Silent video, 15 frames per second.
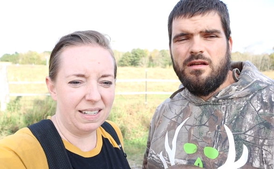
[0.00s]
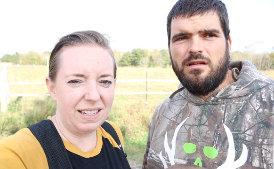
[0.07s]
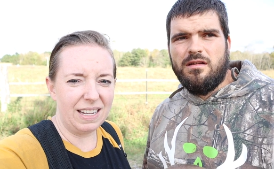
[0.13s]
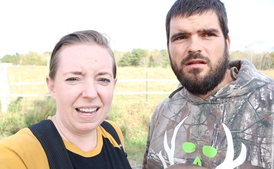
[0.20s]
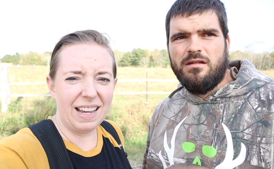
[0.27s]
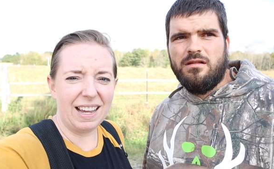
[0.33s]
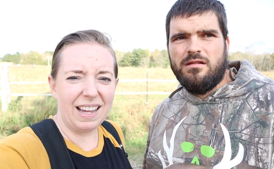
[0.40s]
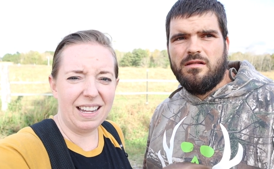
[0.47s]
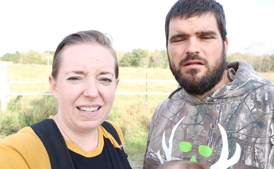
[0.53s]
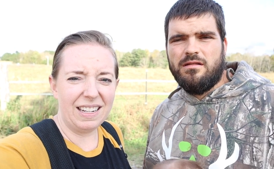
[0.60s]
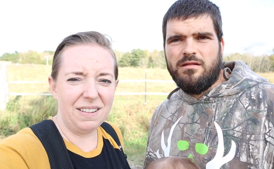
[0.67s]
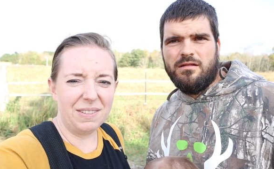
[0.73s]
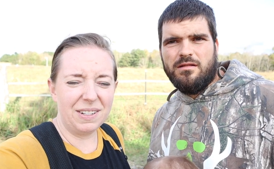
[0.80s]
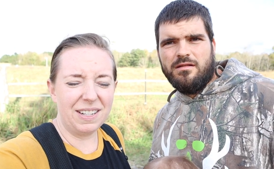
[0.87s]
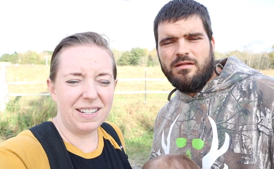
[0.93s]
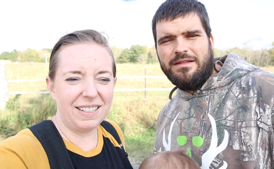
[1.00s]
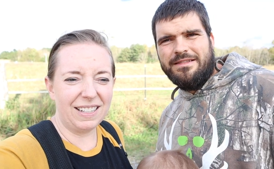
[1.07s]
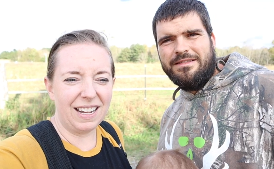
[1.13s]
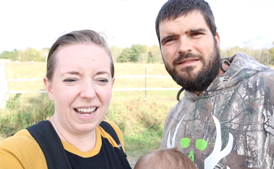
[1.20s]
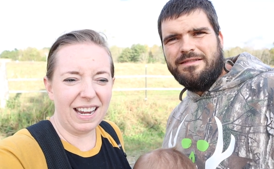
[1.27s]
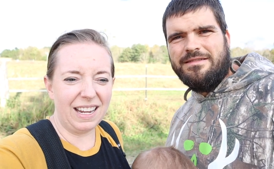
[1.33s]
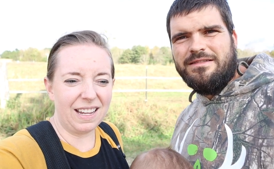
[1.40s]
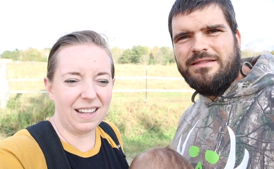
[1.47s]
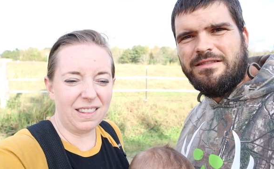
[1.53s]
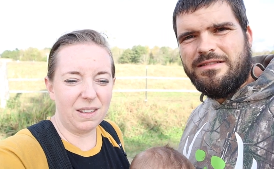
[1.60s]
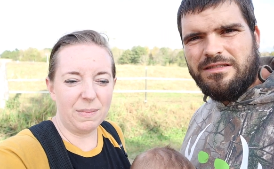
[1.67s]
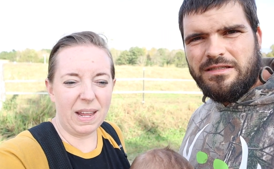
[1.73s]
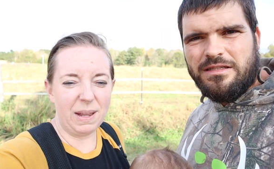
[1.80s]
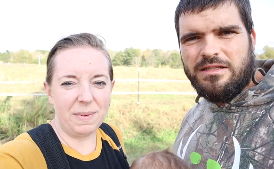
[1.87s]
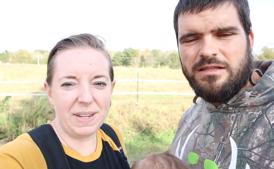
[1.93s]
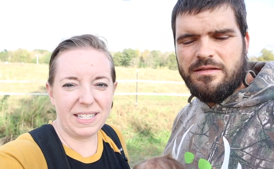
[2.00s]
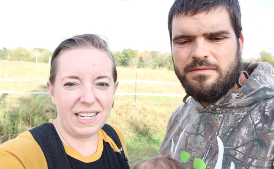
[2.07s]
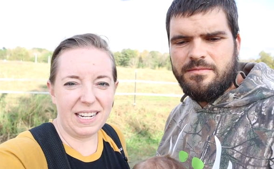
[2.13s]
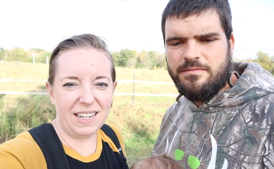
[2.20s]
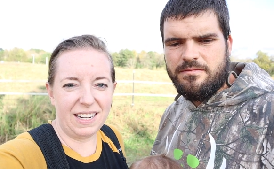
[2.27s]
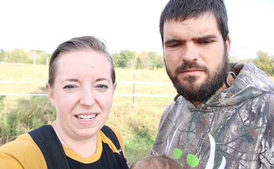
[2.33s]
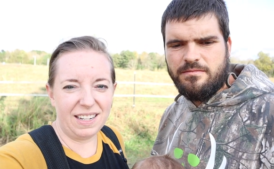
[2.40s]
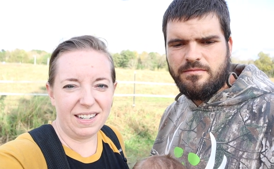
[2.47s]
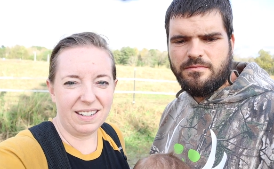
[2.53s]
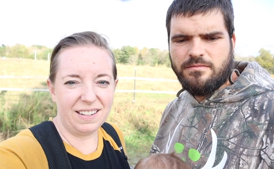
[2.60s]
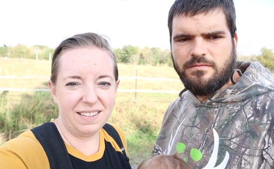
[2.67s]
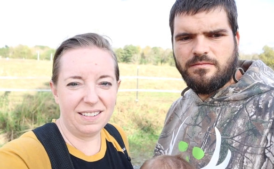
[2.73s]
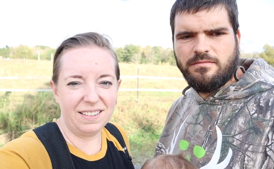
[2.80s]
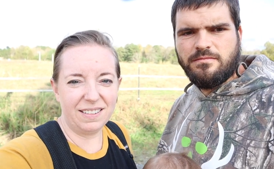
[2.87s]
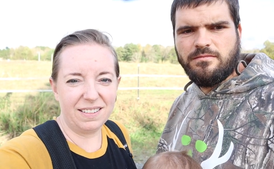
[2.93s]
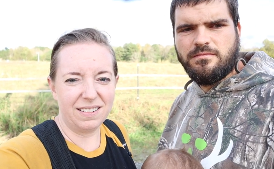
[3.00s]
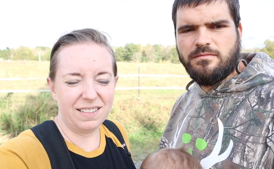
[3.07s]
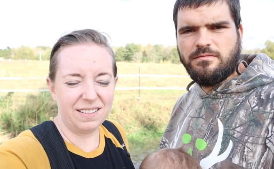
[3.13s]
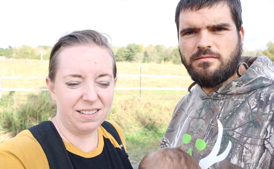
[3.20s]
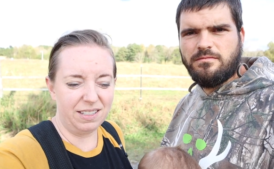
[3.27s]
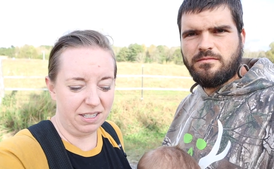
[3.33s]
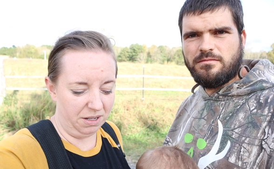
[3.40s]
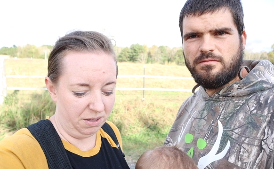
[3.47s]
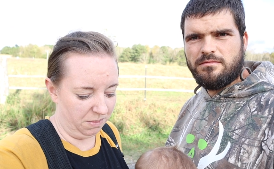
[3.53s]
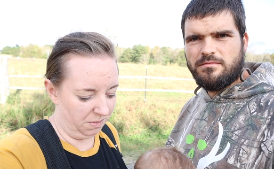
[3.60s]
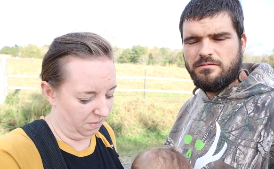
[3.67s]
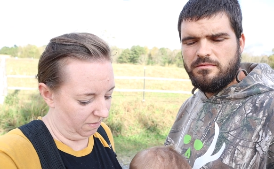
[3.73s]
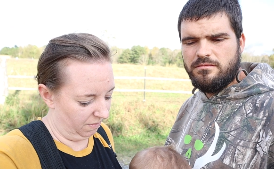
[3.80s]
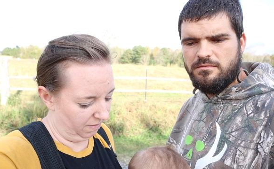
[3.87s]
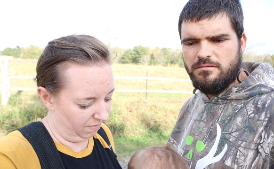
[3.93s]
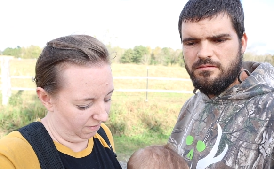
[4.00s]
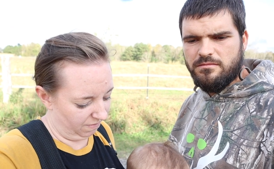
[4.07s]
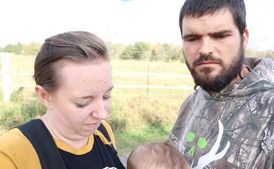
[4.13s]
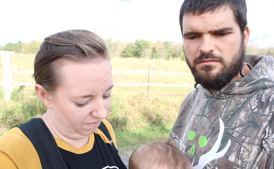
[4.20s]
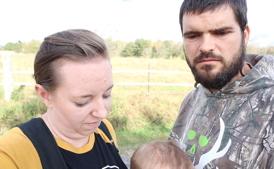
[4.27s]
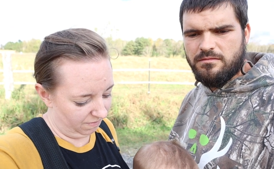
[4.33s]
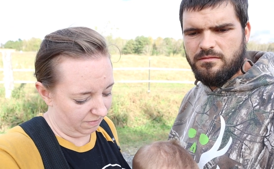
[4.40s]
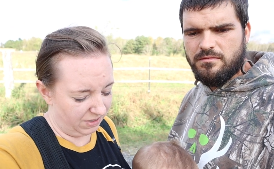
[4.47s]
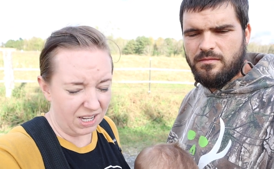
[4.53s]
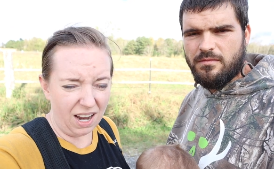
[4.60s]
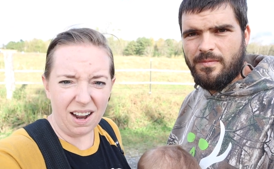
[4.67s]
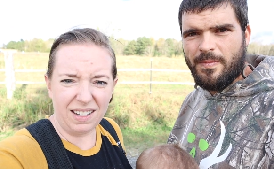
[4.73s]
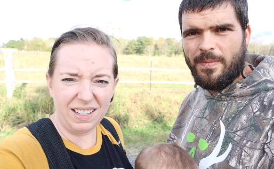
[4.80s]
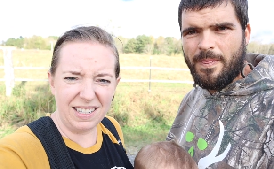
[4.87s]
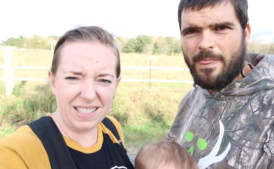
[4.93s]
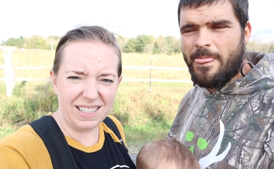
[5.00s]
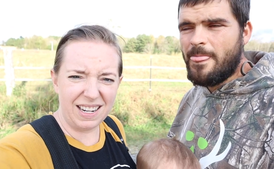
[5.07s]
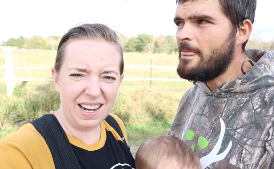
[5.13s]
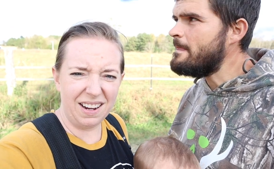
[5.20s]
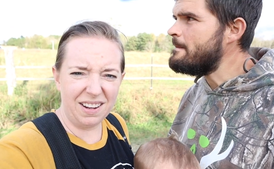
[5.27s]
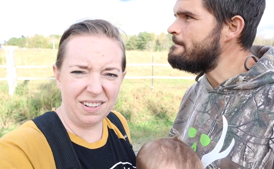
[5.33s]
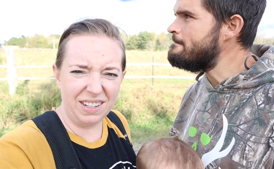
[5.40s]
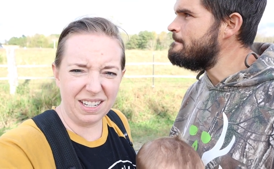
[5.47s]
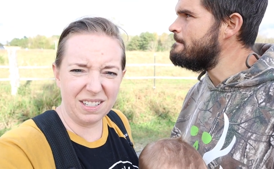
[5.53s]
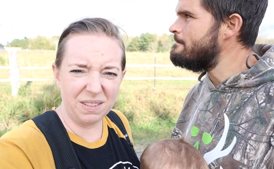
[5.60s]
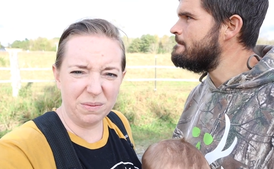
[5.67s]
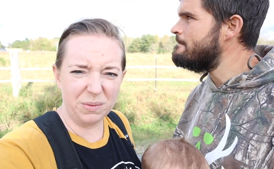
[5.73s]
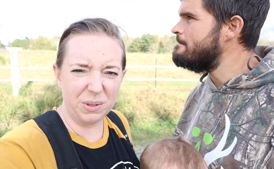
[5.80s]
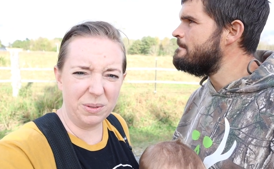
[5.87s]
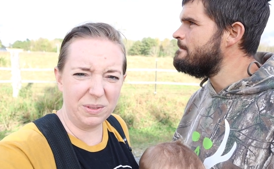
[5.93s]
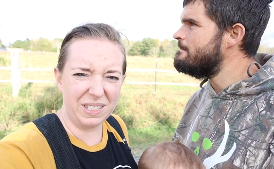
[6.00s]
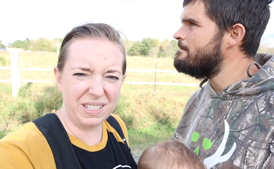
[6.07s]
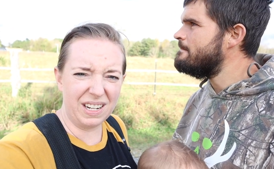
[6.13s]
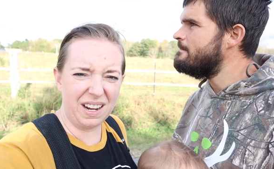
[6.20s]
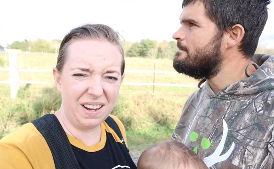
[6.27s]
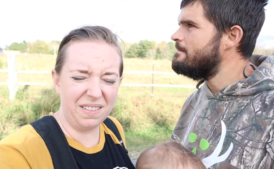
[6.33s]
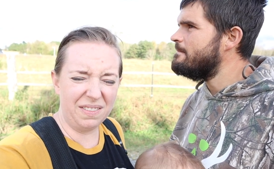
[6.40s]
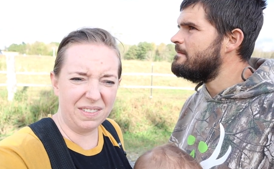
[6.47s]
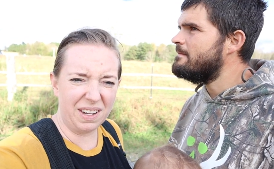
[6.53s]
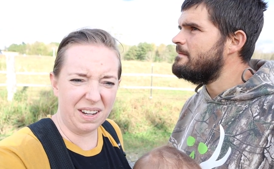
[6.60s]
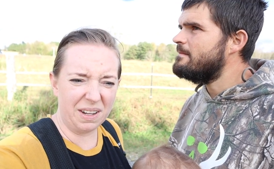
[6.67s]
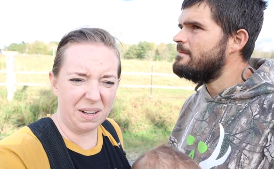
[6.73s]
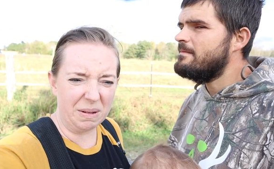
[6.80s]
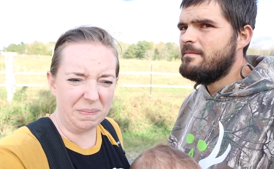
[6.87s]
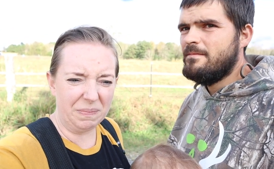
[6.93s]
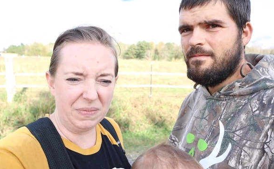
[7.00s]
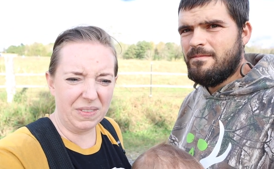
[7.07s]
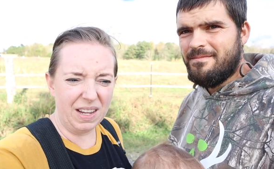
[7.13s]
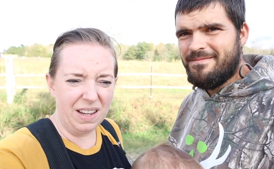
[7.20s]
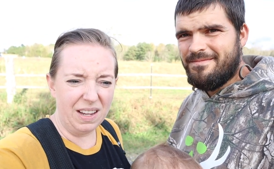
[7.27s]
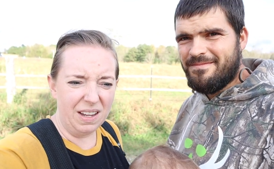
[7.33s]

Speaker 1: yeah, even like the baby's eating some solids now, like some fruit and stuff um,